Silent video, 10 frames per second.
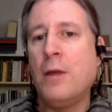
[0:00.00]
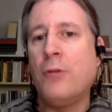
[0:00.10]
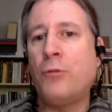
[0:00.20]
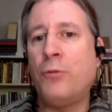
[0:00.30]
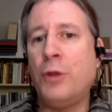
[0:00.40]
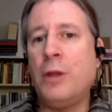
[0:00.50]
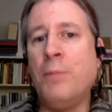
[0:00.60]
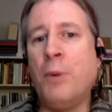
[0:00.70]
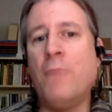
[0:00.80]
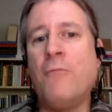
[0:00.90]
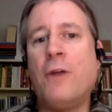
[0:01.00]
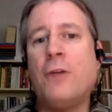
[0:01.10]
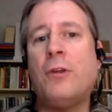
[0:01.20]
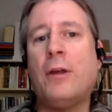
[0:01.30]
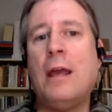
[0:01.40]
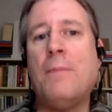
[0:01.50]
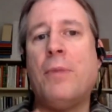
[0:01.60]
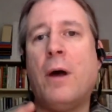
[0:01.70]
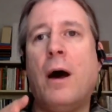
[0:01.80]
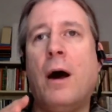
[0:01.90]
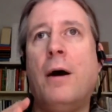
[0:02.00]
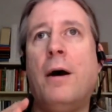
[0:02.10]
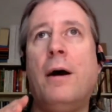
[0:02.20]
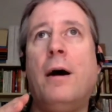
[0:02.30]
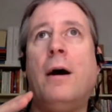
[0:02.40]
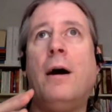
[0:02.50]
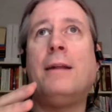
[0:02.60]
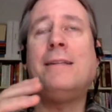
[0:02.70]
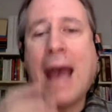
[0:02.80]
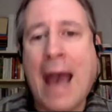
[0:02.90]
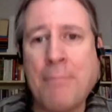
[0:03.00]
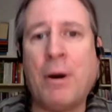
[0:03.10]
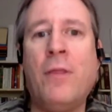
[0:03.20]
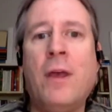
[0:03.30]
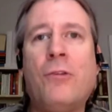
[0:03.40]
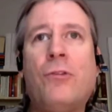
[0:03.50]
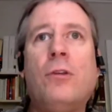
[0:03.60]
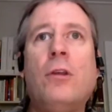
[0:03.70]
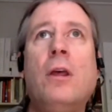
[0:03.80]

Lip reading: It's really important for us to keep tab on this.